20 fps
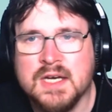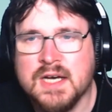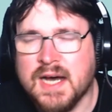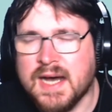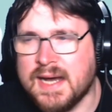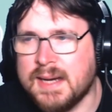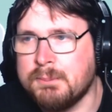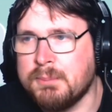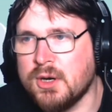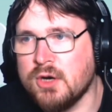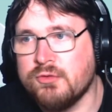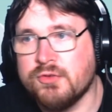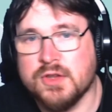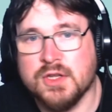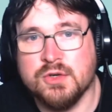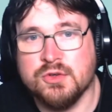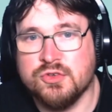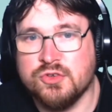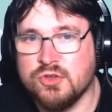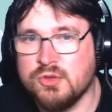and both of
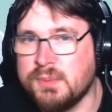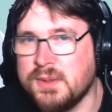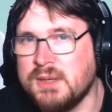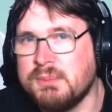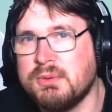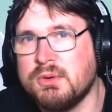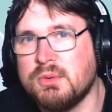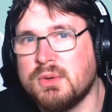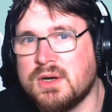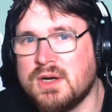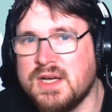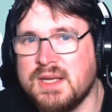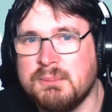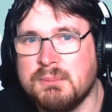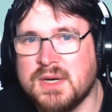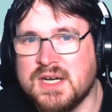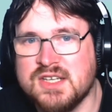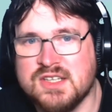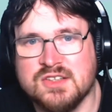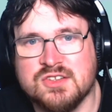those two people were in
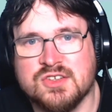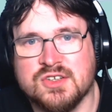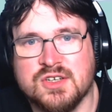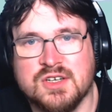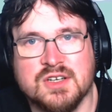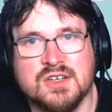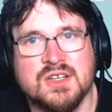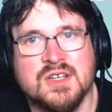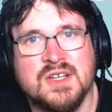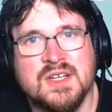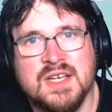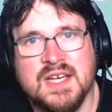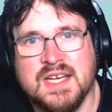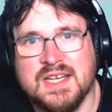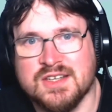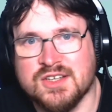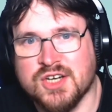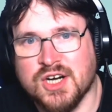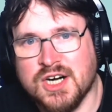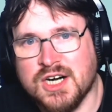my Discord
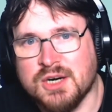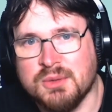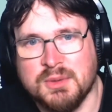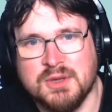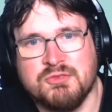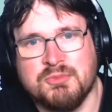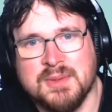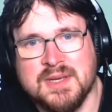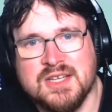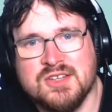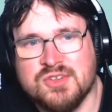in car with me.